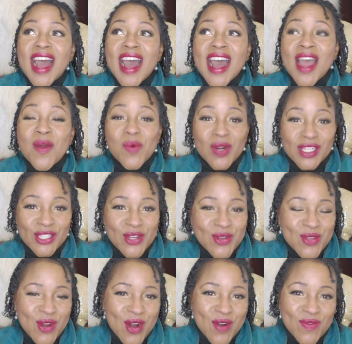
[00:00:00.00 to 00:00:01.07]
I wanted to go
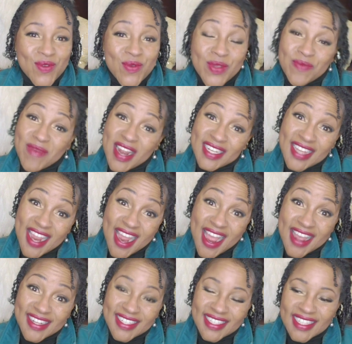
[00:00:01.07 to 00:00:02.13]
to the carnival with my
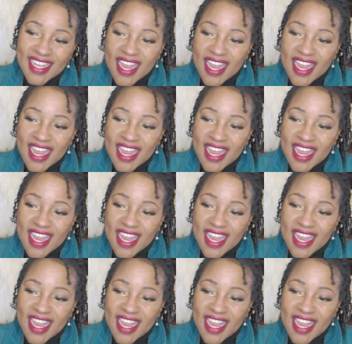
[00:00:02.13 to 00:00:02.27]
dad.